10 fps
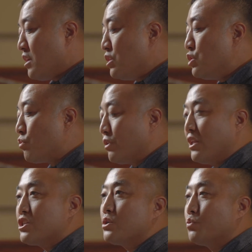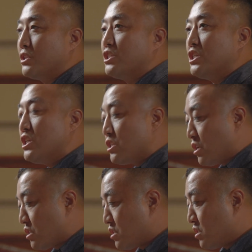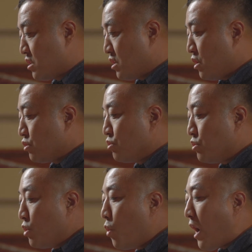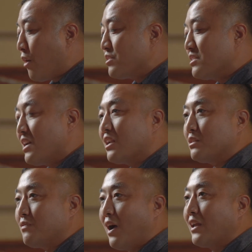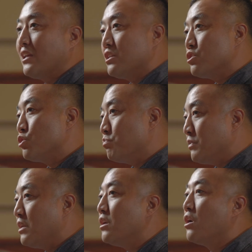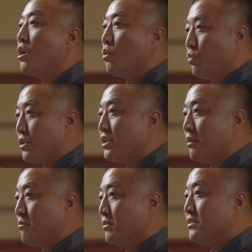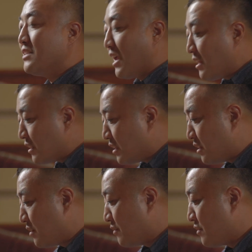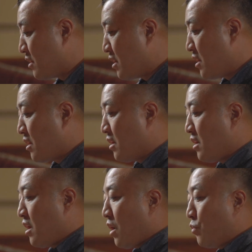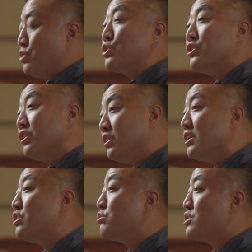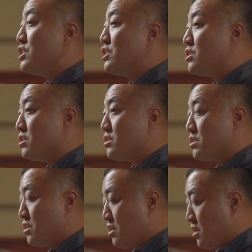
in your relationship with Jesus to know how satisfying it is to be with Him daily. When you cling to Jesus,